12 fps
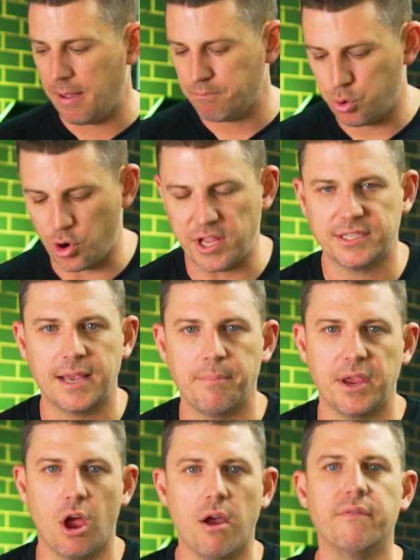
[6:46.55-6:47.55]
Putting
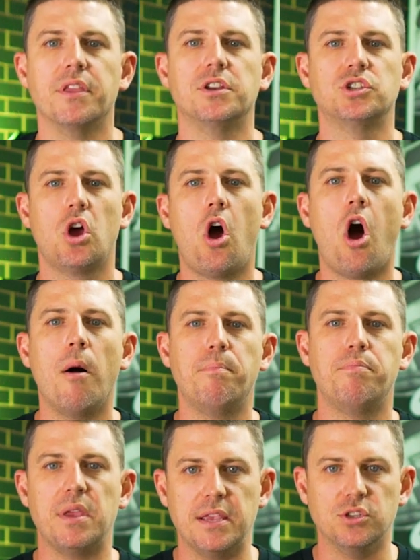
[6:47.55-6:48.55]
something over the
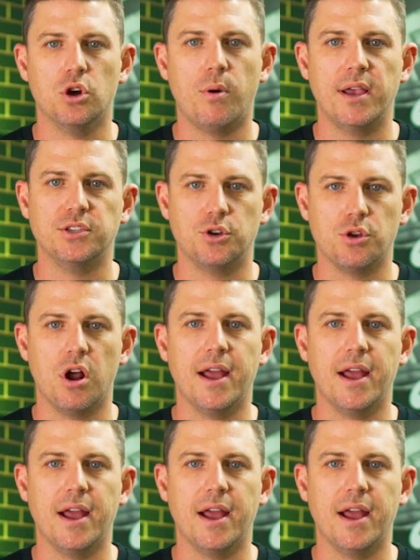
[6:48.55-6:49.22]
top is always a good